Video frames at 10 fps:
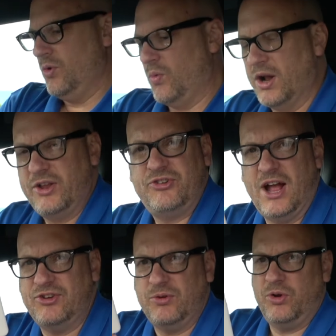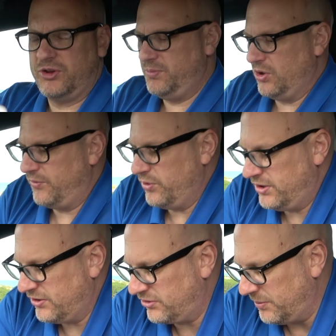Wireless charging works beautiful. You
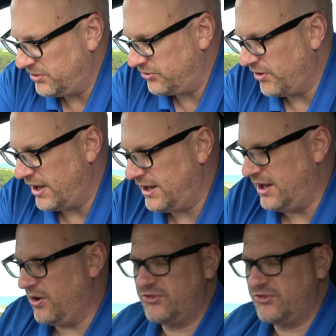just slip it straight in there.